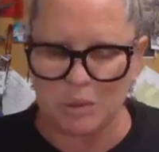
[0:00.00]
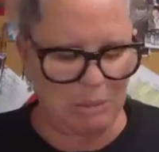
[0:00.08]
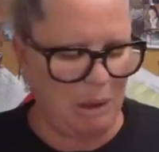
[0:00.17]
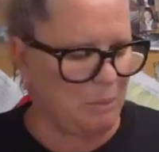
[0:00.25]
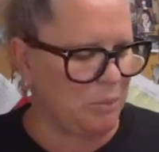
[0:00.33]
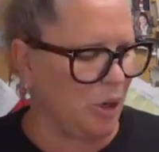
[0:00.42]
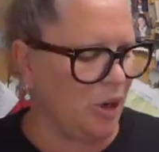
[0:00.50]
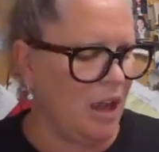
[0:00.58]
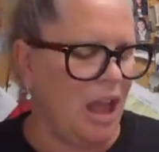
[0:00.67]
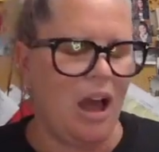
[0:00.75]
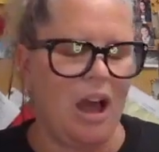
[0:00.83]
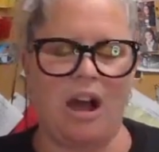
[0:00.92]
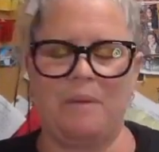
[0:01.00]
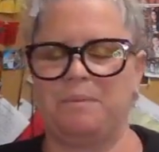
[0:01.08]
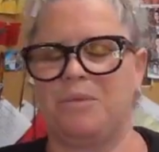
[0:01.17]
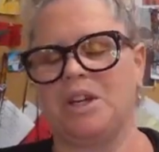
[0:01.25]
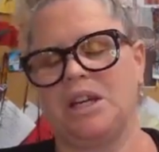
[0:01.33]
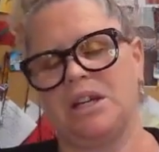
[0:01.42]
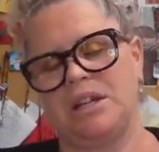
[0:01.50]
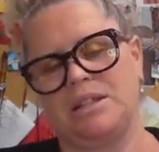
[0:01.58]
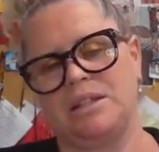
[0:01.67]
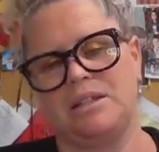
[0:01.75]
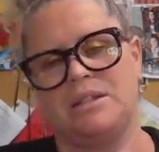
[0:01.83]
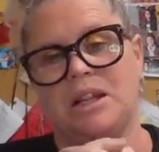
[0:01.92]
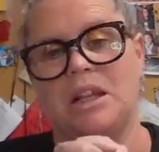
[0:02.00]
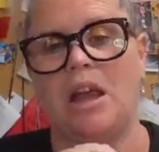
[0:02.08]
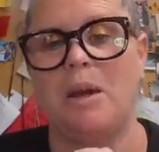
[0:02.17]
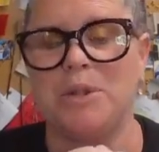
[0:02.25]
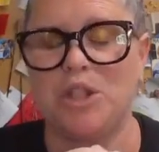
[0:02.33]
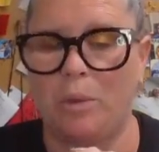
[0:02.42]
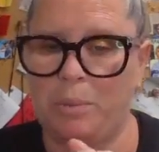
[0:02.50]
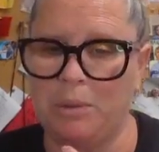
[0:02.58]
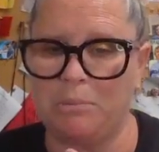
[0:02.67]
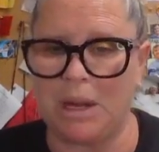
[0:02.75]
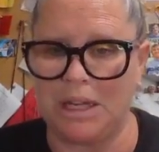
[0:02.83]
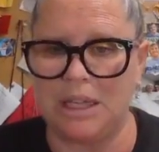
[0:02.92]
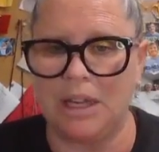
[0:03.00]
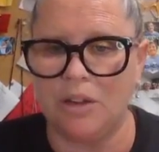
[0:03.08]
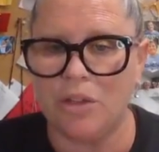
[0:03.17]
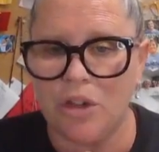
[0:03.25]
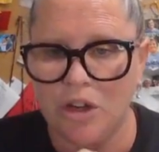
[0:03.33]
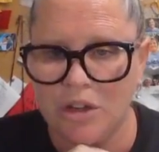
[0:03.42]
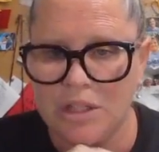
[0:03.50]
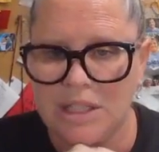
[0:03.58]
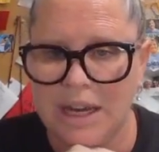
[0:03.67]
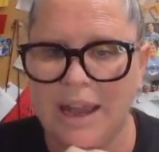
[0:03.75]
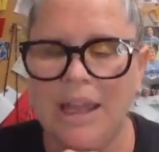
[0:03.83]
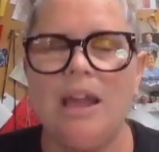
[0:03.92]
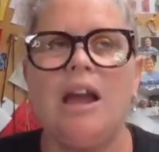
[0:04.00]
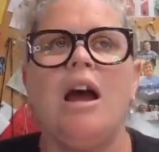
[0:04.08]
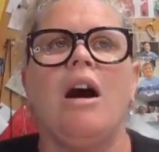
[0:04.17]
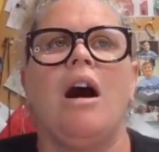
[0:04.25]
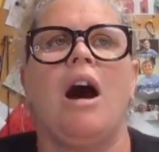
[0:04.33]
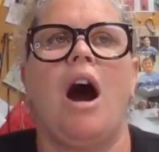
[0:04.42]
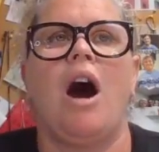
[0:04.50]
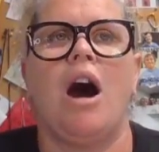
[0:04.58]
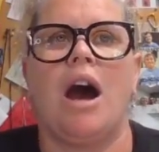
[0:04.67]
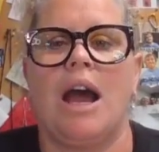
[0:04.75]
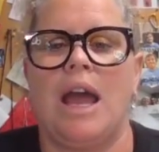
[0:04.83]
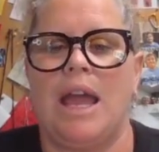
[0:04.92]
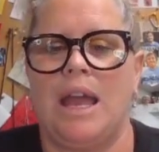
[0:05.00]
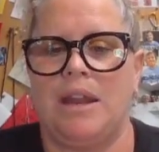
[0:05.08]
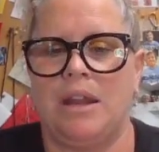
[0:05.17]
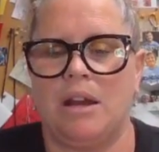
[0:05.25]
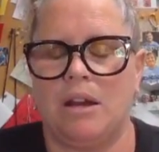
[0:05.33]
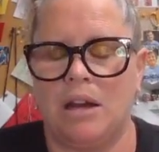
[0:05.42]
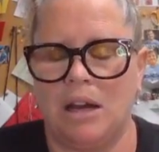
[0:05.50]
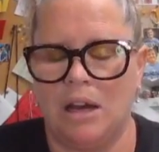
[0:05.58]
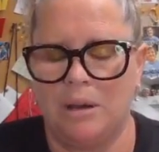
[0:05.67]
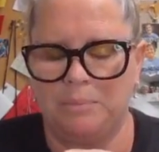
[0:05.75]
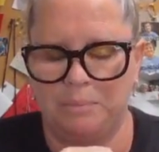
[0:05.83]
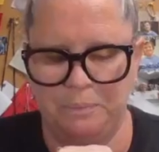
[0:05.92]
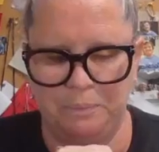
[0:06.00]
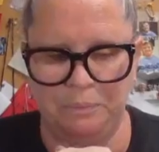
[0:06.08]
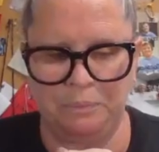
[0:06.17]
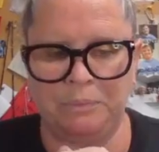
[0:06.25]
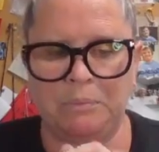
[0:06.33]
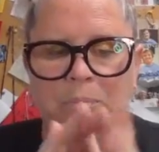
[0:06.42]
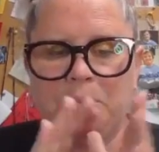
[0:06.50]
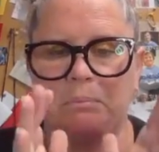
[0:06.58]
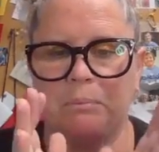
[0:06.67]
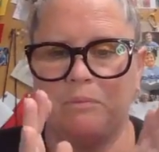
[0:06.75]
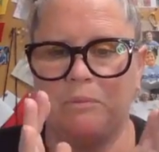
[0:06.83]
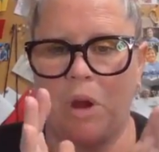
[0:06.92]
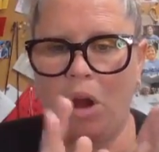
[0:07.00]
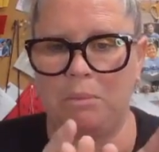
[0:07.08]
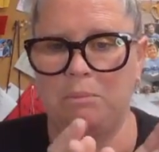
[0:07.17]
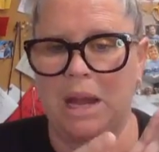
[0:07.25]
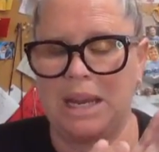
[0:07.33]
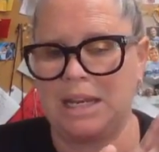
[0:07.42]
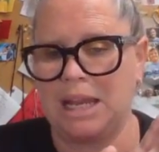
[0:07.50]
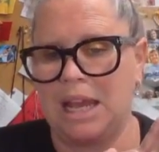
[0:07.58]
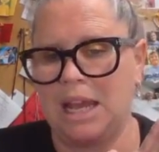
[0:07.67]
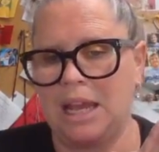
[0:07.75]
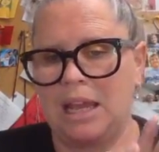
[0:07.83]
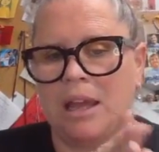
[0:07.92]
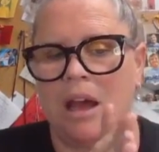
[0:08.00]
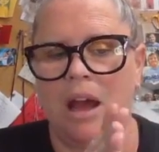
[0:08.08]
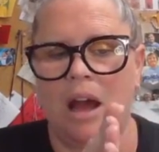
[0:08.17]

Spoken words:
remember, the club is open Monday to Thursday. On Monday,